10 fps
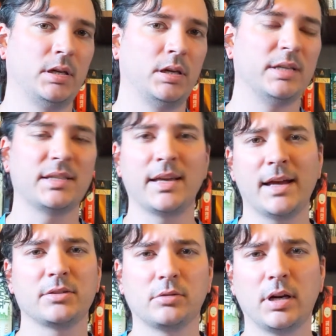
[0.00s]
it's a
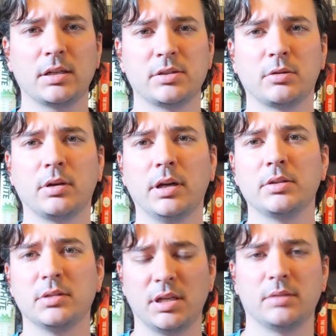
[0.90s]
Castle Rock story,
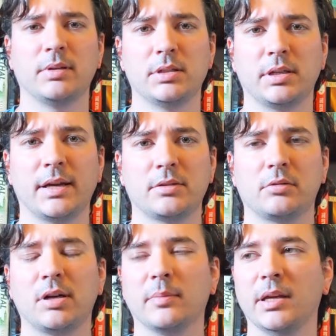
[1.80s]
so it takes place in Castle
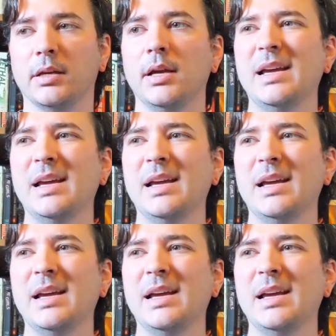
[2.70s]
Rock, Maine.